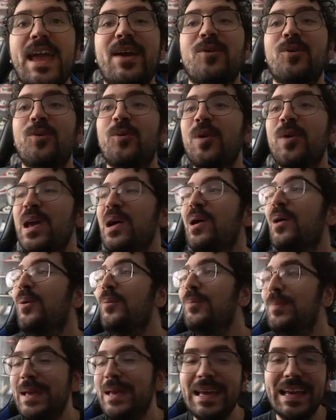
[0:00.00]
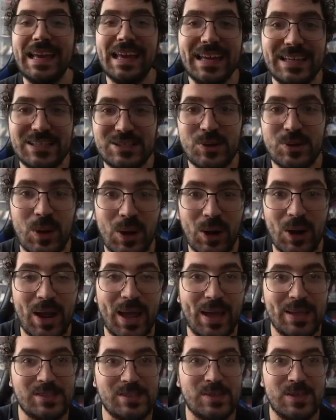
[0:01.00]
real big issue on our
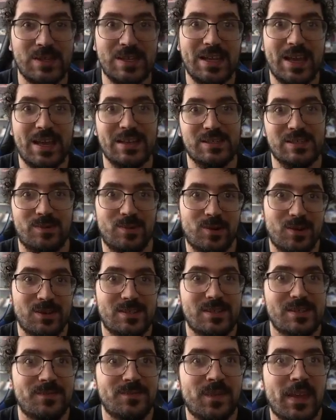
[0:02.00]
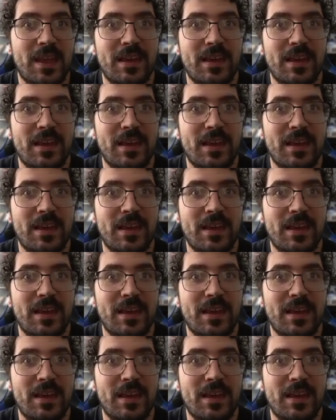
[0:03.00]
hands with EA Sports.